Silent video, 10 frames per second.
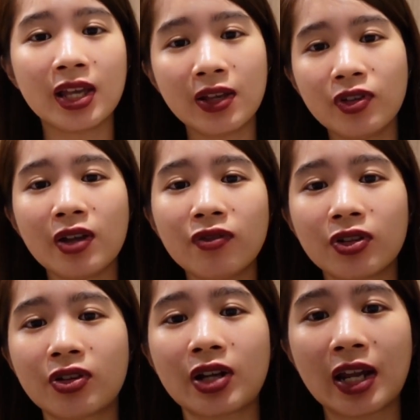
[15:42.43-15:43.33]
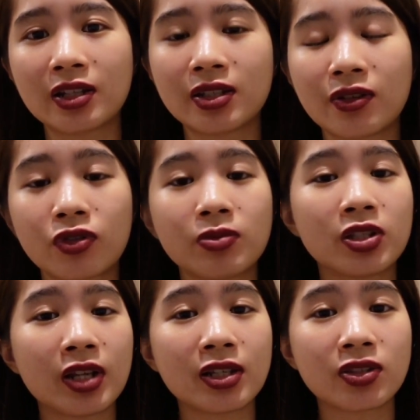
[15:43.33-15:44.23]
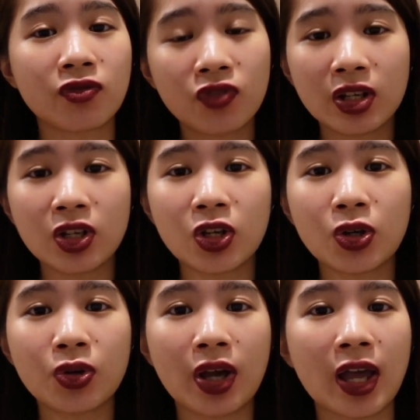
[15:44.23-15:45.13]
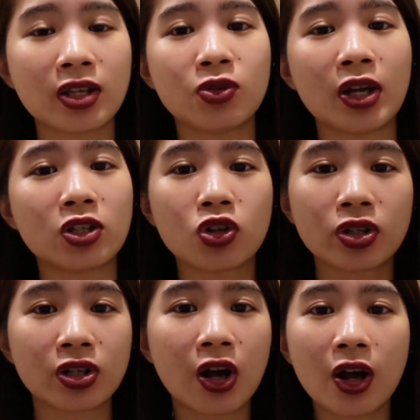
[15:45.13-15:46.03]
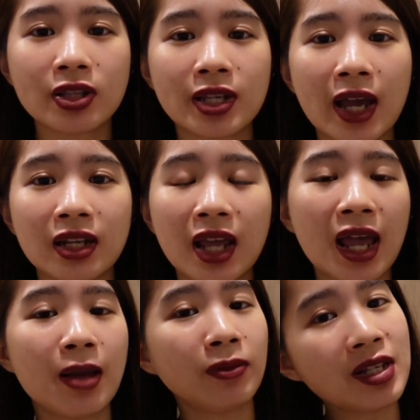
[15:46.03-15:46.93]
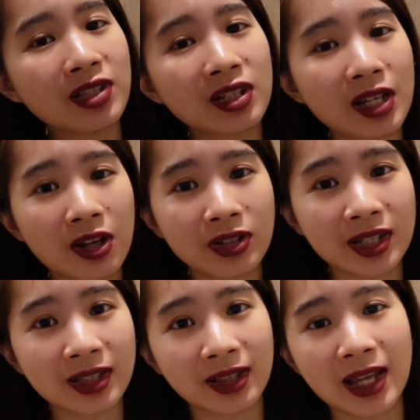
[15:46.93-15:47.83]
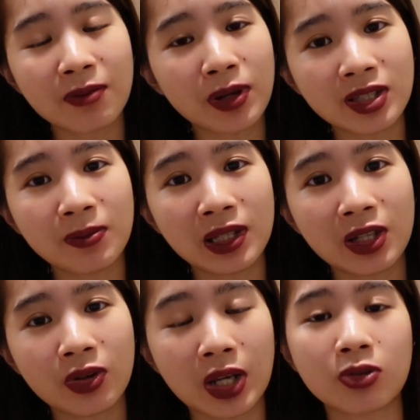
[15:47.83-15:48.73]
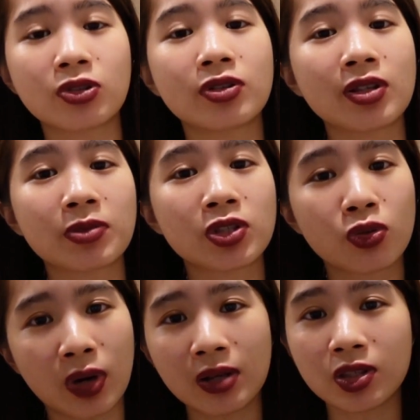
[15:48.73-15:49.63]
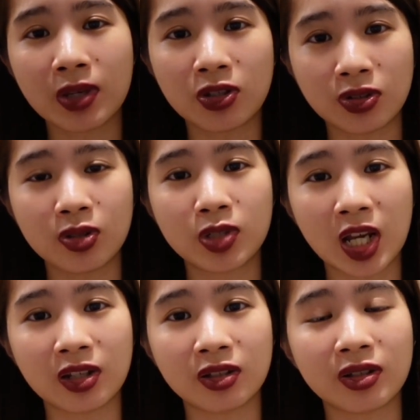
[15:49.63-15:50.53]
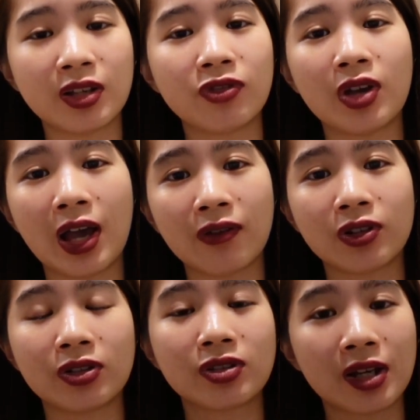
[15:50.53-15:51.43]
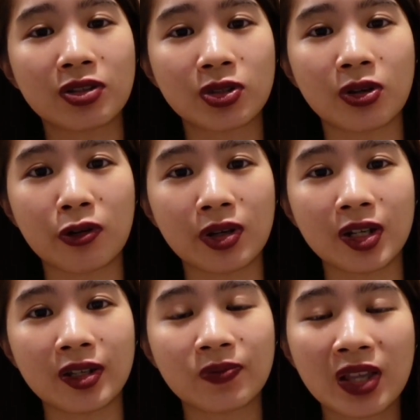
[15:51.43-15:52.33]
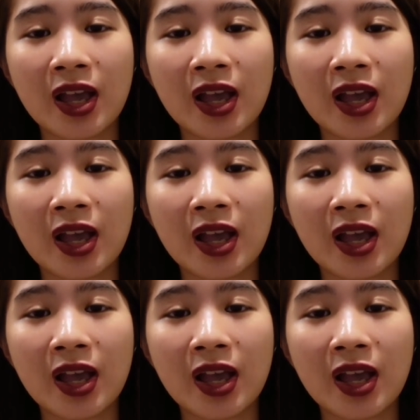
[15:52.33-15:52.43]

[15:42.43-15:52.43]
If you have learned anything from today's video and you enjoy the content, please click on the like button below and also subscribe to my YouTube channel if you have not done so already.